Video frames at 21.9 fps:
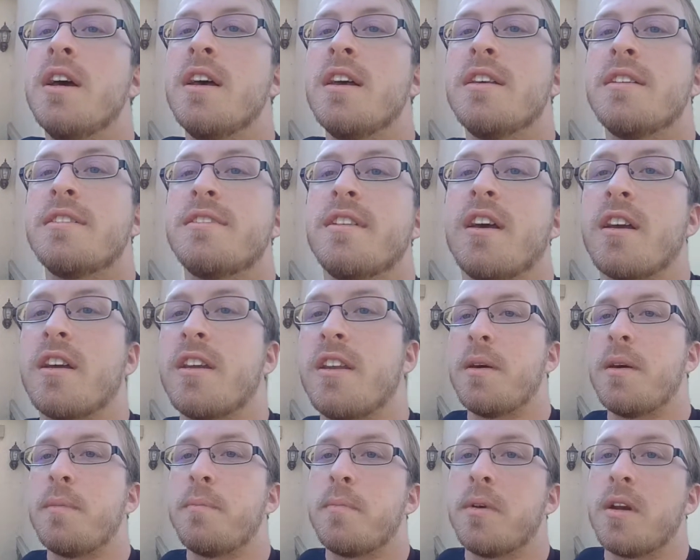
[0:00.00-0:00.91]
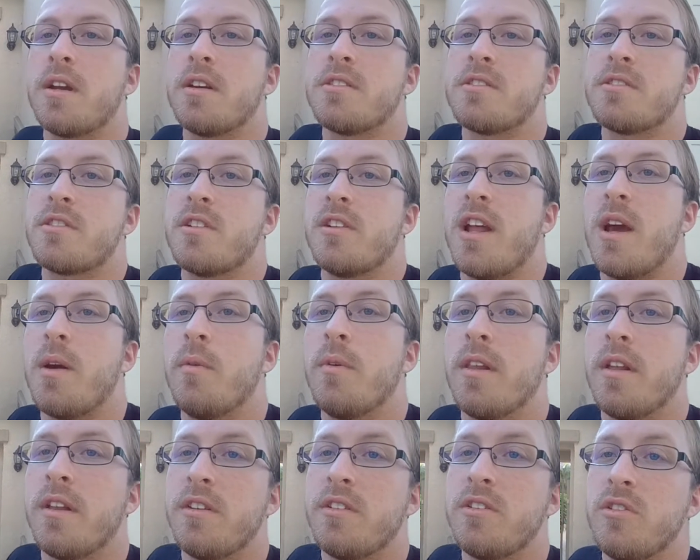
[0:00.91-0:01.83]
suck it because they're not
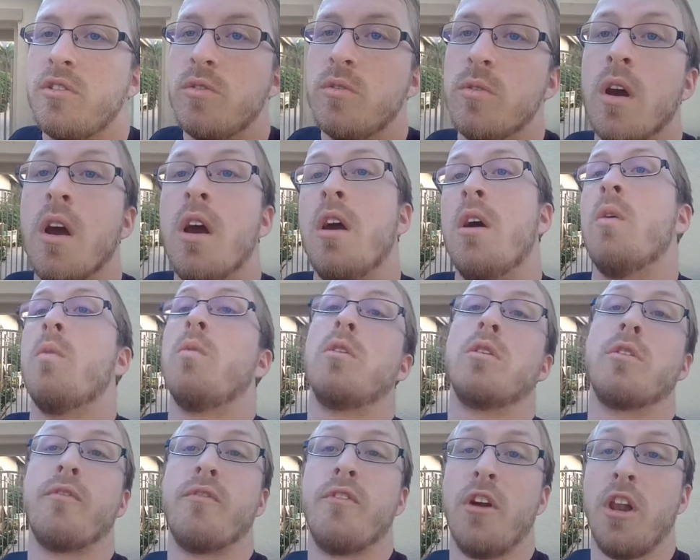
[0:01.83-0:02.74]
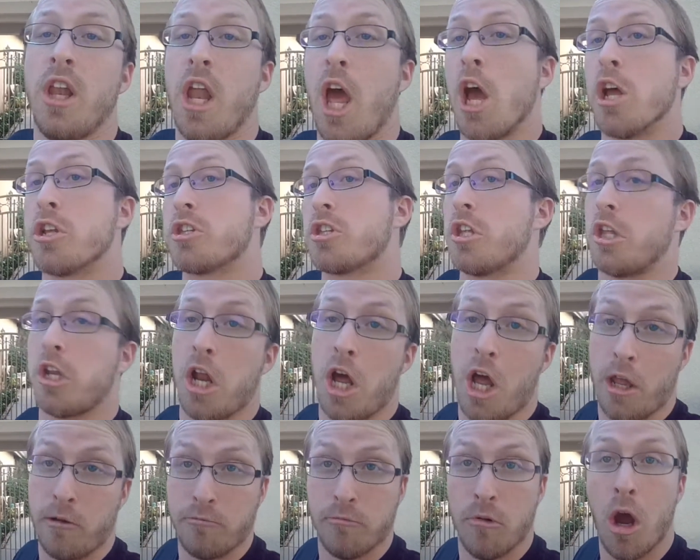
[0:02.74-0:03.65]
willing to work for less than
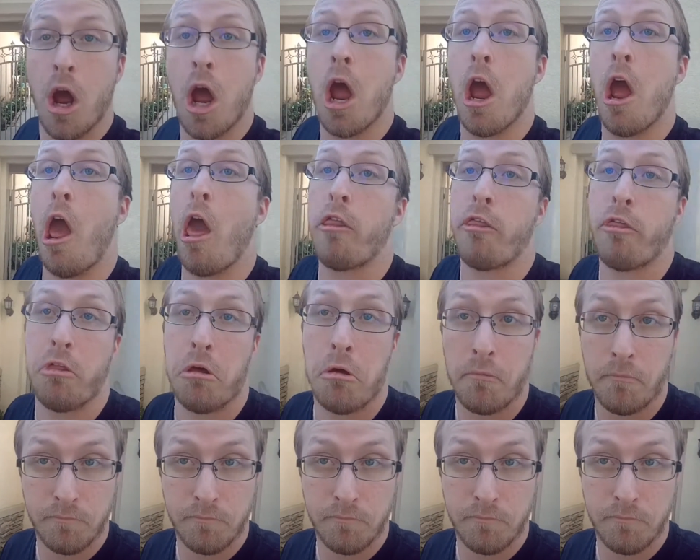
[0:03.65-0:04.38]
I'm worth.